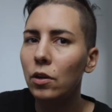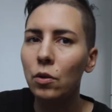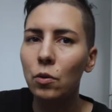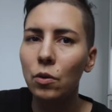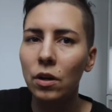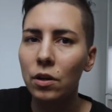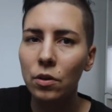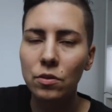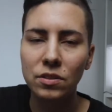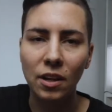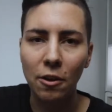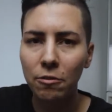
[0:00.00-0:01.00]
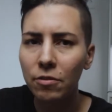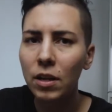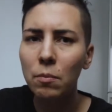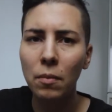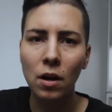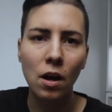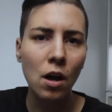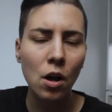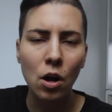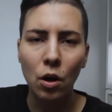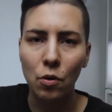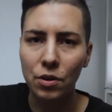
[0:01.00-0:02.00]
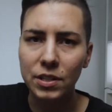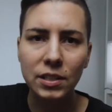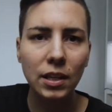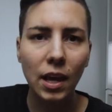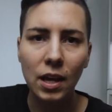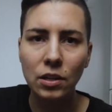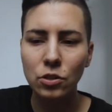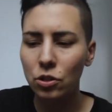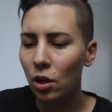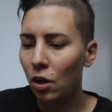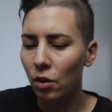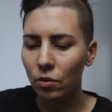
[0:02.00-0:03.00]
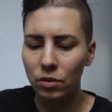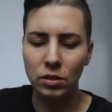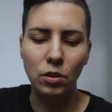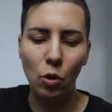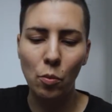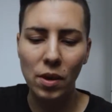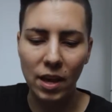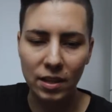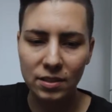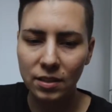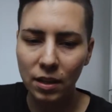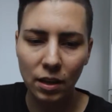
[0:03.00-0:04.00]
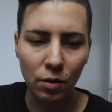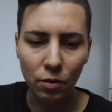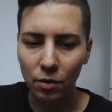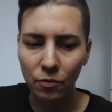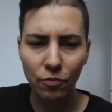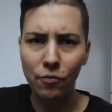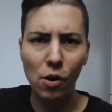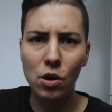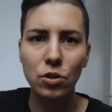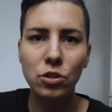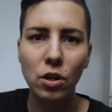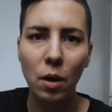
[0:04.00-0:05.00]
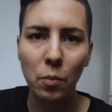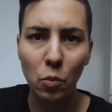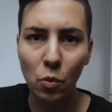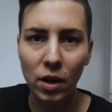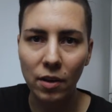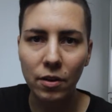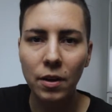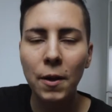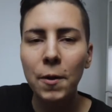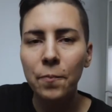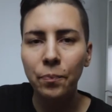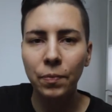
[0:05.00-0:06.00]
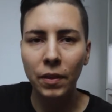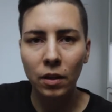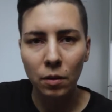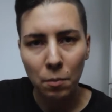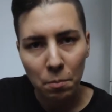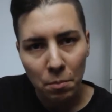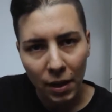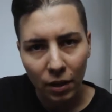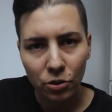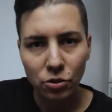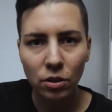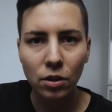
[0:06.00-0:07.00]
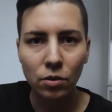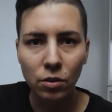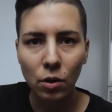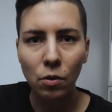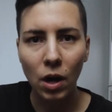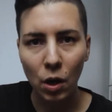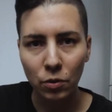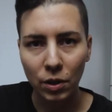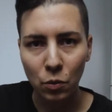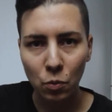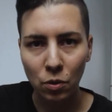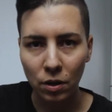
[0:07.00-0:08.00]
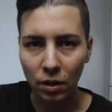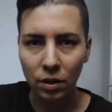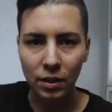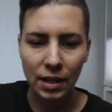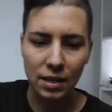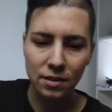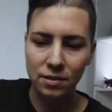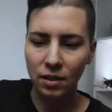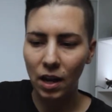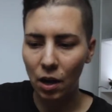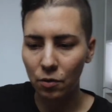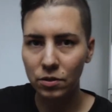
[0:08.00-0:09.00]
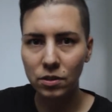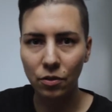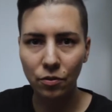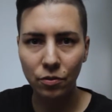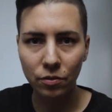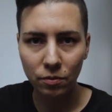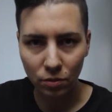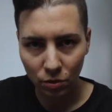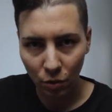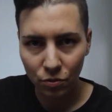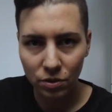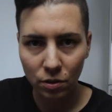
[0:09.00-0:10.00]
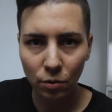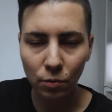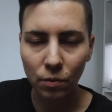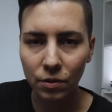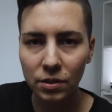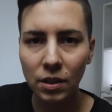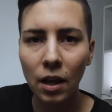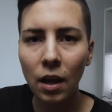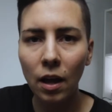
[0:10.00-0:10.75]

you are using Figma or Sketch or Adobe XD or Photoshop, whatever, make sure you know how they work, ins and outs of those tools.